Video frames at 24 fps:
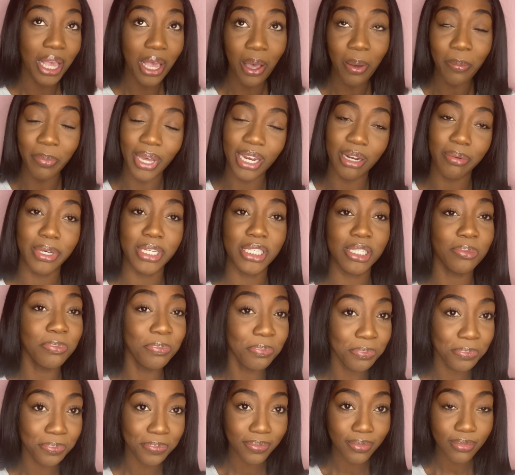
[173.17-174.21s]
But anyways,
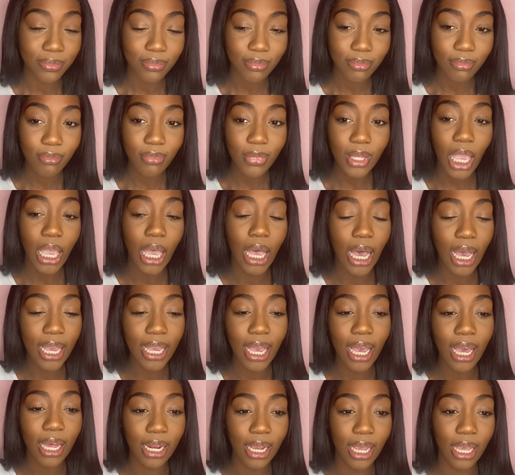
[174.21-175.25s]
I
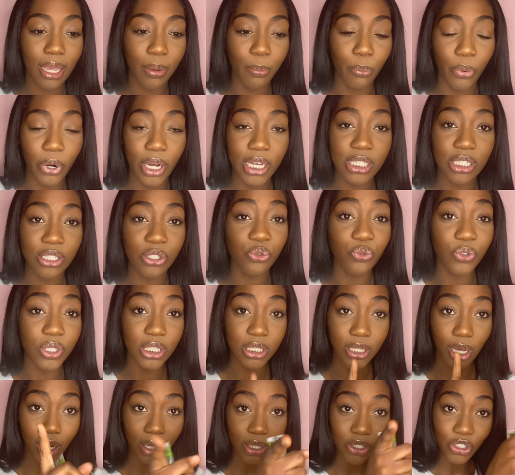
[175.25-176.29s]
had a breast
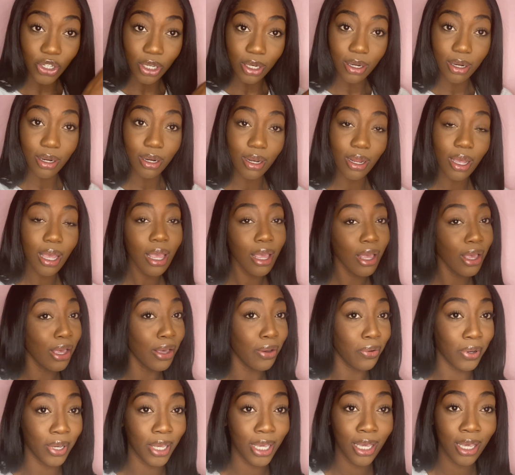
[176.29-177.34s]
reduction,
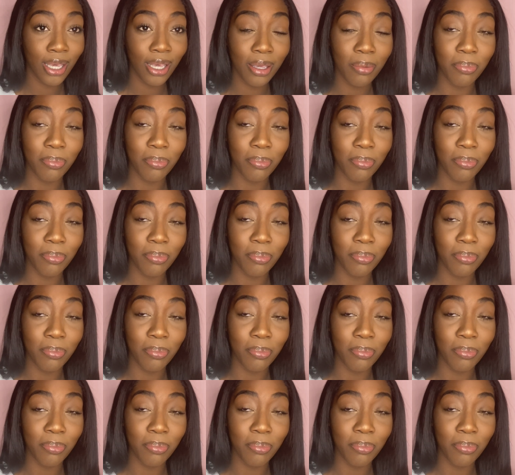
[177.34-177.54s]
okay?